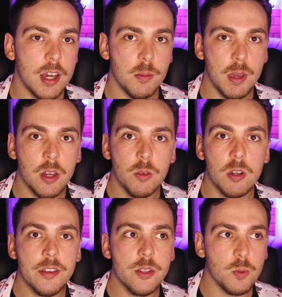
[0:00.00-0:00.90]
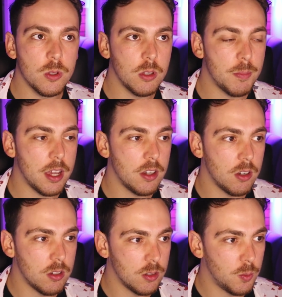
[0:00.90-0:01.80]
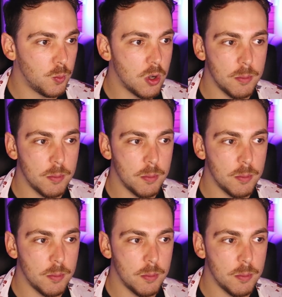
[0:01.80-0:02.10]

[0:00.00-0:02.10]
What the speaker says: find beta readers will depend on